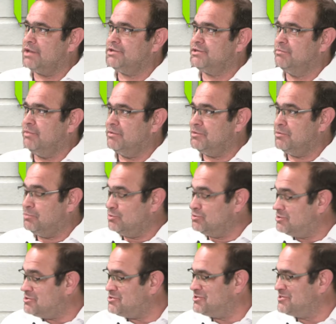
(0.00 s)
about the
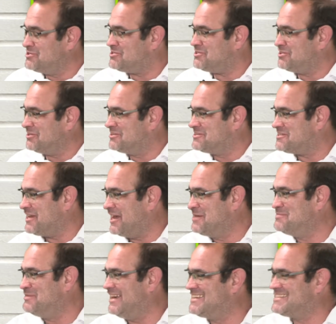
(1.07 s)
position is still the
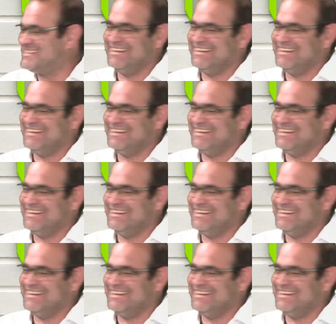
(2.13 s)
same, yes.